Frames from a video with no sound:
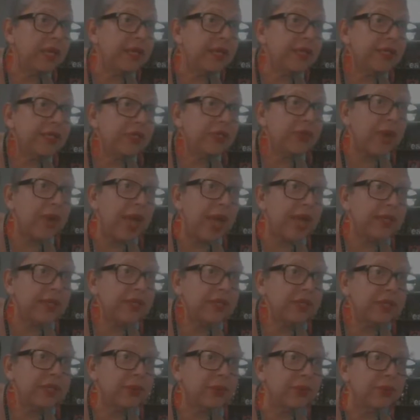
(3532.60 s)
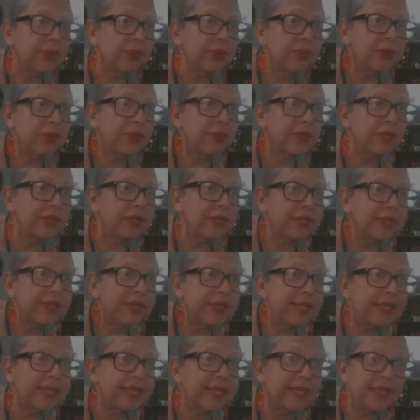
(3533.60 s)
tried to
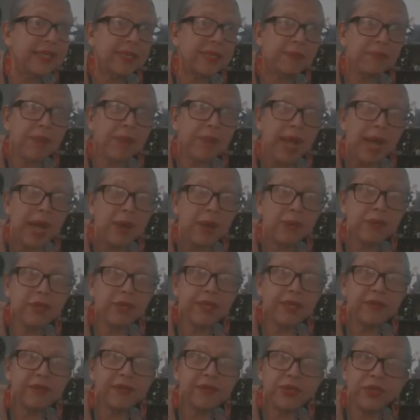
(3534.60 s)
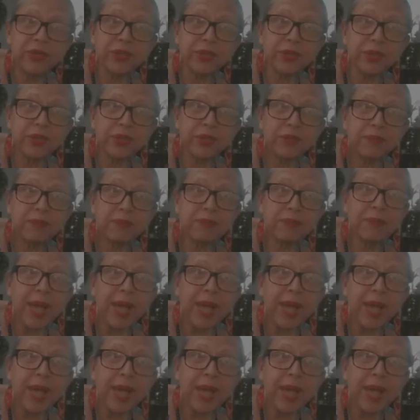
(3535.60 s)
disempower Lavateur